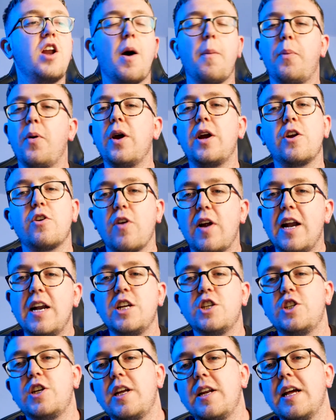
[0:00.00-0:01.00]
not putting
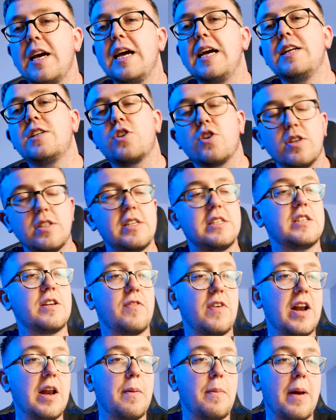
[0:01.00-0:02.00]
Grealish in. It's because he's a
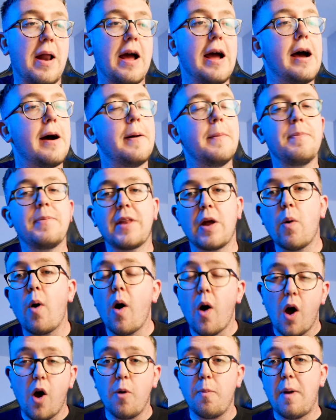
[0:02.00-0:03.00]
Villa player. Now, I'll
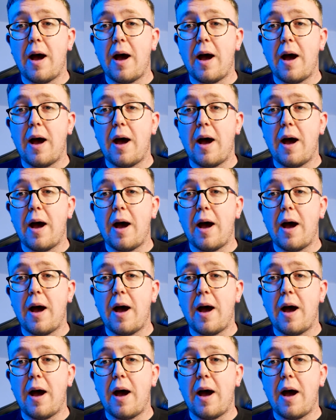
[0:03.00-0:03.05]
hold